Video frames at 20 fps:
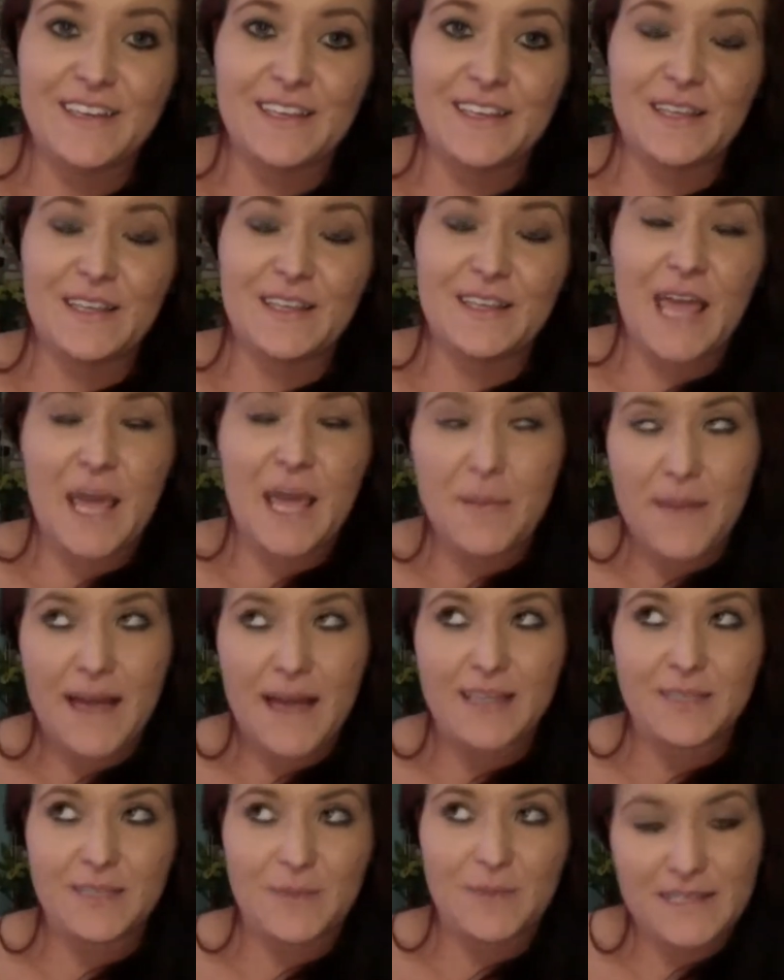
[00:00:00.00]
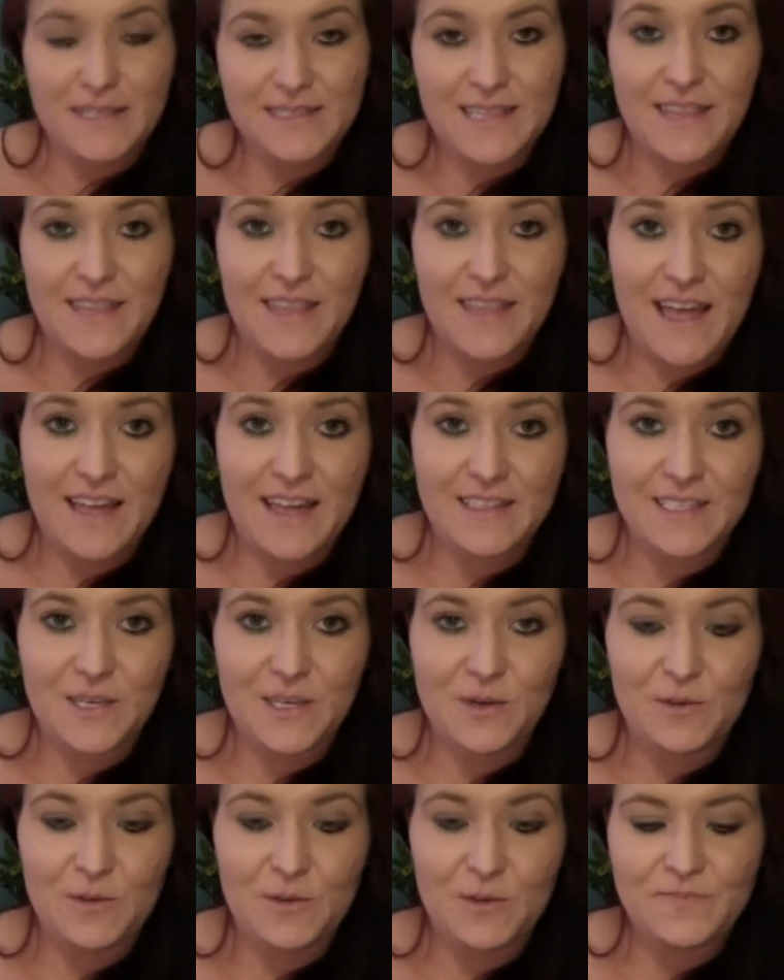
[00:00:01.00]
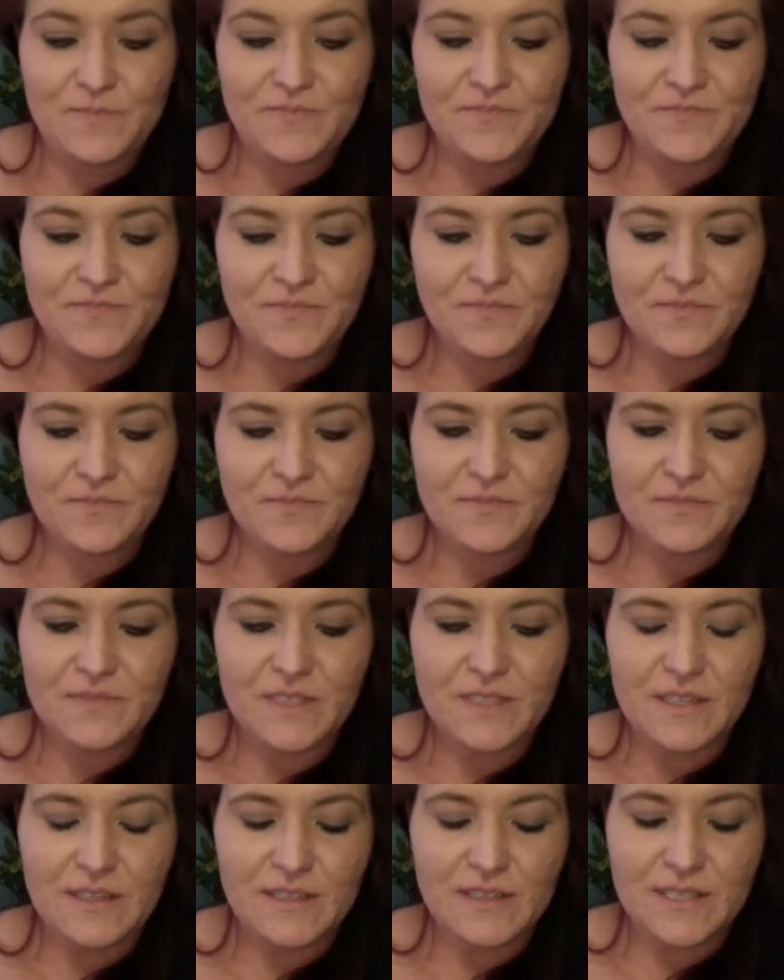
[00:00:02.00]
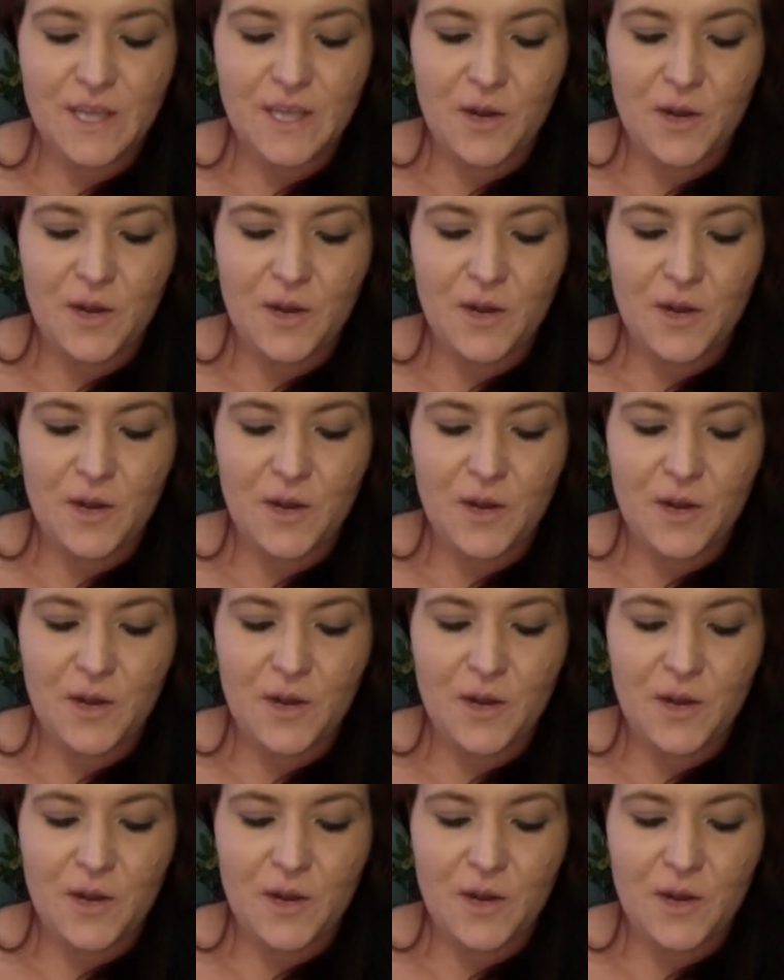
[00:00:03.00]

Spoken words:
came back to me and said that too. So